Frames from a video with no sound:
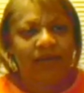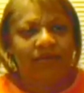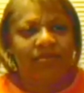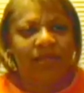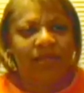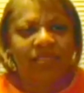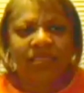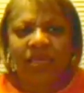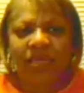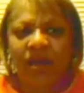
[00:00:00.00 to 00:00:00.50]

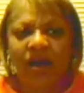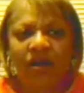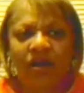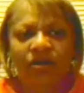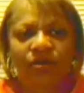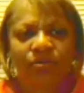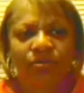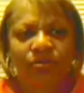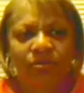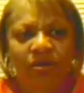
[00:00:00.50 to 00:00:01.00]
Nothing
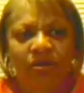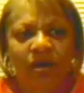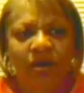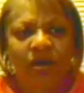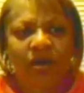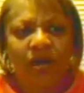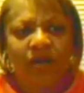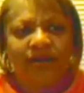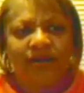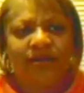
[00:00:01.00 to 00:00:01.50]

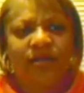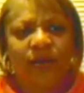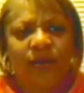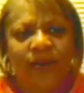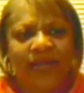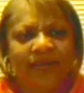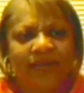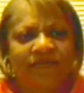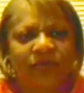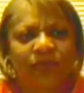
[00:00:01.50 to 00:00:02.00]
hardcore.
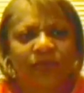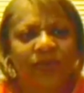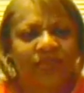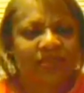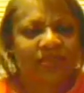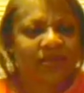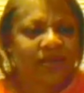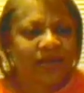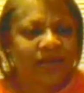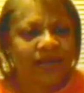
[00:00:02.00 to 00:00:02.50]
Even
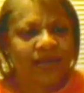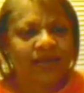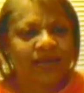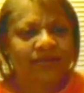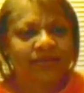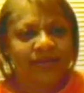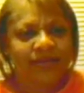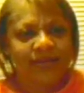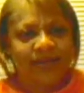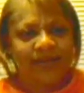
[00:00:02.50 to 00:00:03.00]
with the
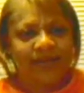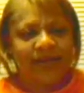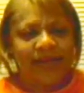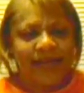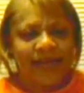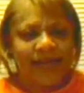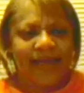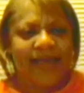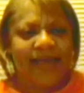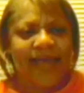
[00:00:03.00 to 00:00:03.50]

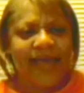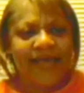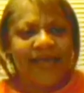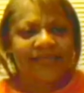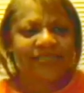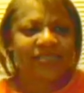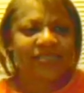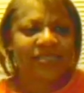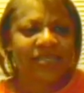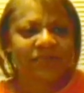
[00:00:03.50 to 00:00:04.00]

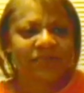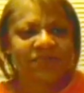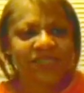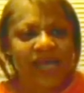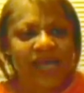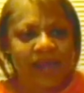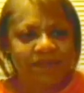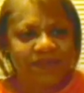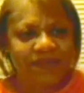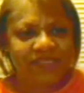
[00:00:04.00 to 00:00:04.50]
S&M
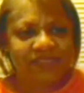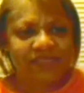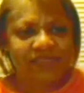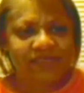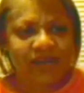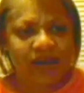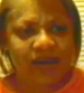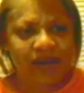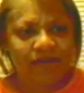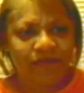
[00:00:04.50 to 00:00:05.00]
type
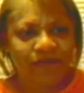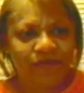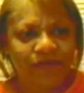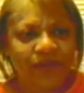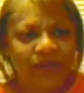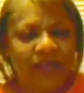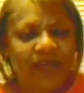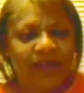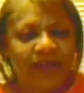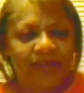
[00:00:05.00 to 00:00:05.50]
stuff,
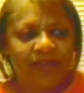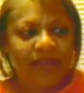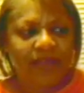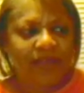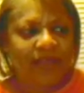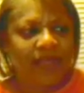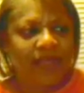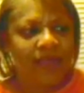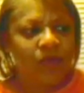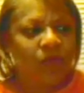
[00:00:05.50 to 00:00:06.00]

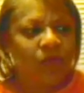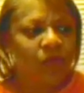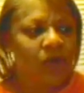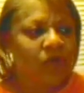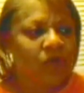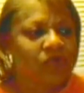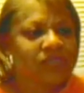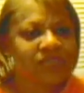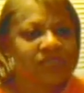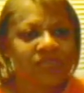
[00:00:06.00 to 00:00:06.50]
it
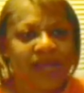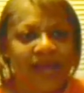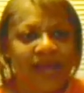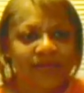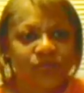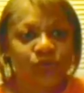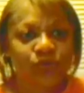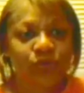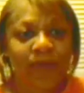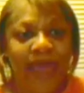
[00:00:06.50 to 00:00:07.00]
was
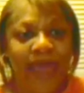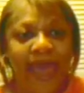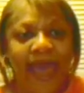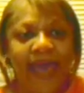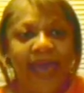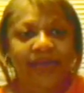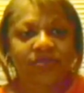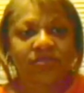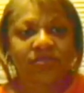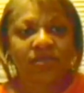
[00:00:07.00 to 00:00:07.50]
not too
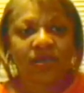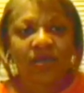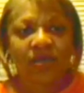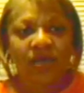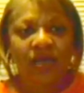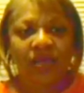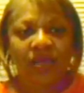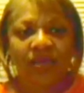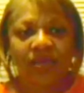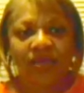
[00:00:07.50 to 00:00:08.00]
bad.
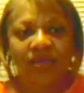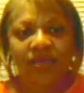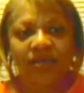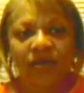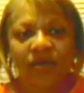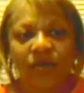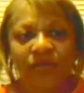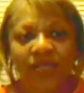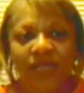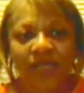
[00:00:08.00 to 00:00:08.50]
They
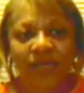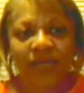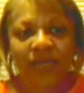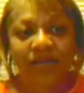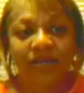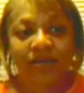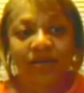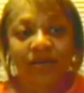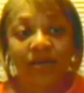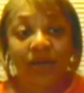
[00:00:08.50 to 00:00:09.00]

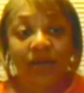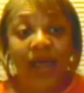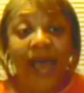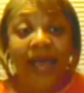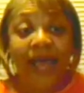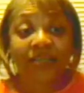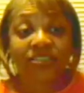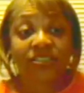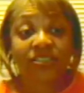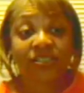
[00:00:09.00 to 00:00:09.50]
didn't
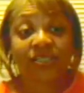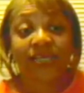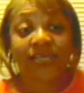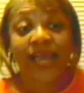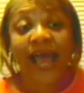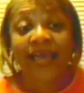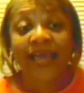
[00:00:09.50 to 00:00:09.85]
actually.